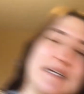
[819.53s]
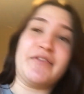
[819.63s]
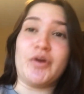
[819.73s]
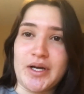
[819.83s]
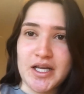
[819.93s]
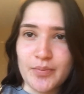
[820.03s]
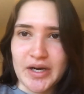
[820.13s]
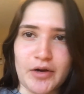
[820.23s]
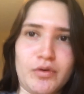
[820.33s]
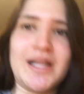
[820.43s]
I have no idea,
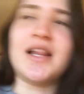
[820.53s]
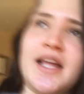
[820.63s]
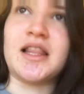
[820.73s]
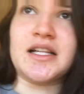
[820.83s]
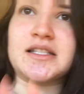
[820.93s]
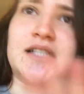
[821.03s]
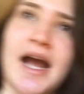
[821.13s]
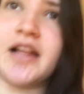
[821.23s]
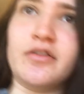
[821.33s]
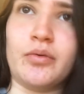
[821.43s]
but I really like that
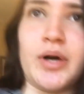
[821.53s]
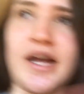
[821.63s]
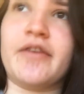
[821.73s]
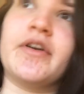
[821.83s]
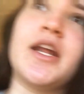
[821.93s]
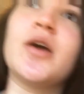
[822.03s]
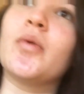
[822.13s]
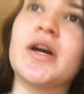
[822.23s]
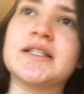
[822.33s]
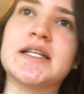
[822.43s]
style of workout video
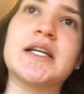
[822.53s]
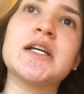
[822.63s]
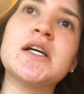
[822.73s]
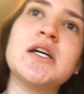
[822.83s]
where it's like